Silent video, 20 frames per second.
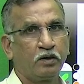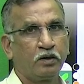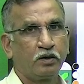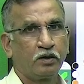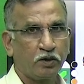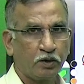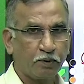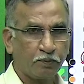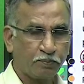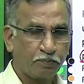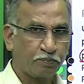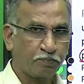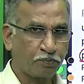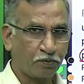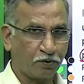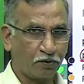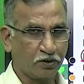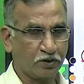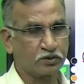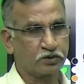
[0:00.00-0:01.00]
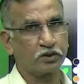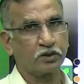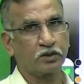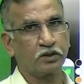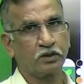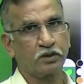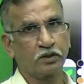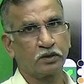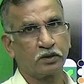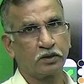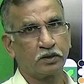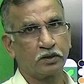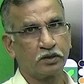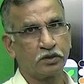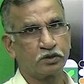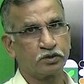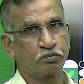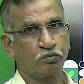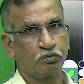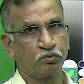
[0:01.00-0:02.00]
If production
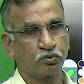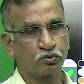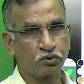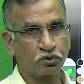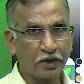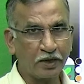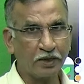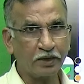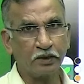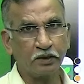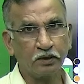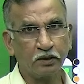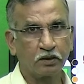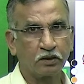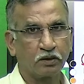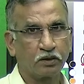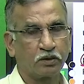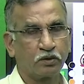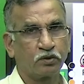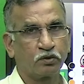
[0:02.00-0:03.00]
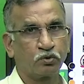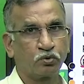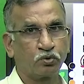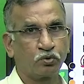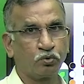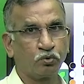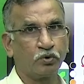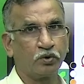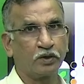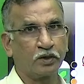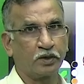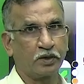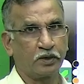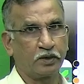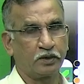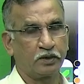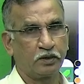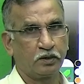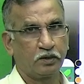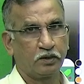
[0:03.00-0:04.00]
is more than
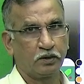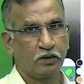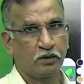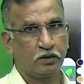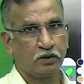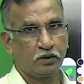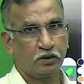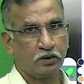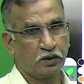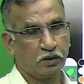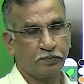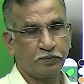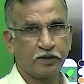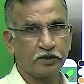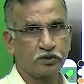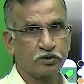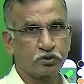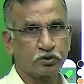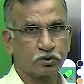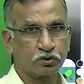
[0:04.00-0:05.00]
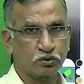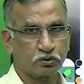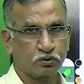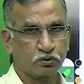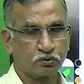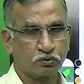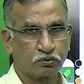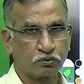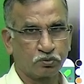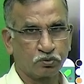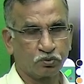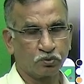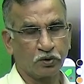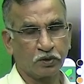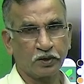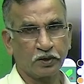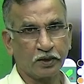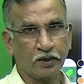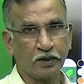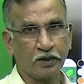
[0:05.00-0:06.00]
200, if it is
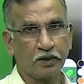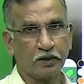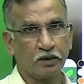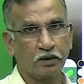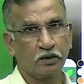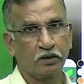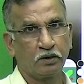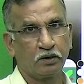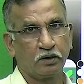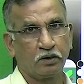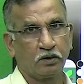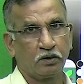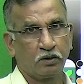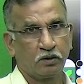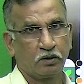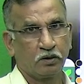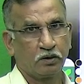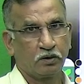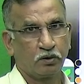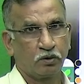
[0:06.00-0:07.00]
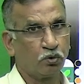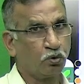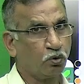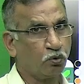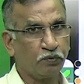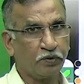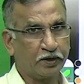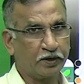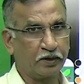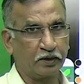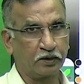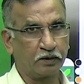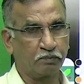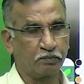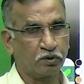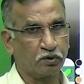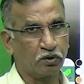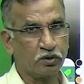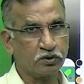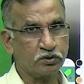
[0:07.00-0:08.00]
200, no waiting,
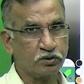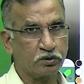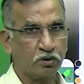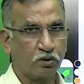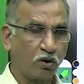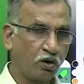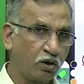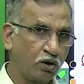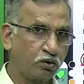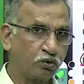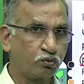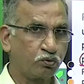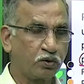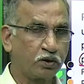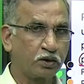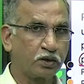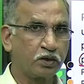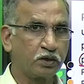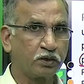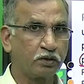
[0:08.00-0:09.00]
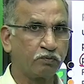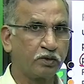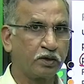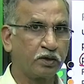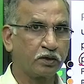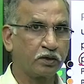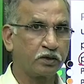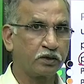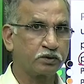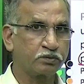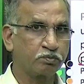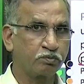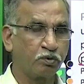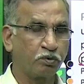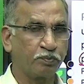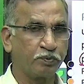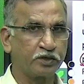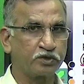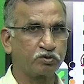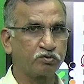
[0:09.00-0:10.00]
because all 200 vehicles,
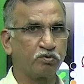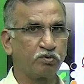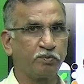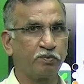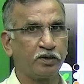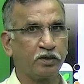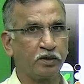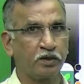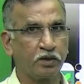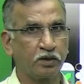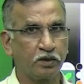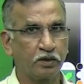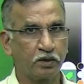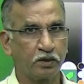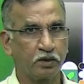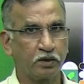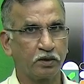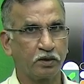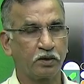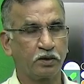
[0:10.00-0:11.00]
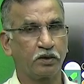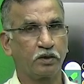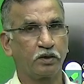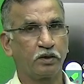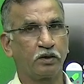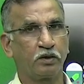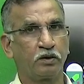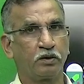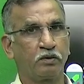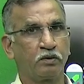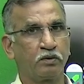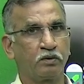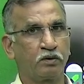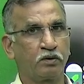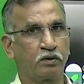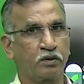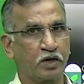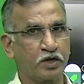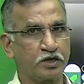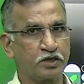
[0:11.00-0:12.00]
mopeds will be
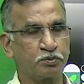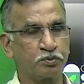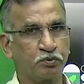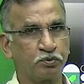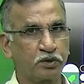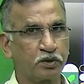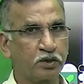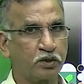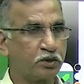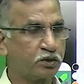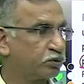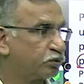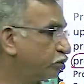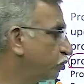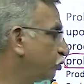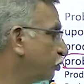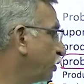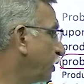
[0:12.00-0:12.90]
transported through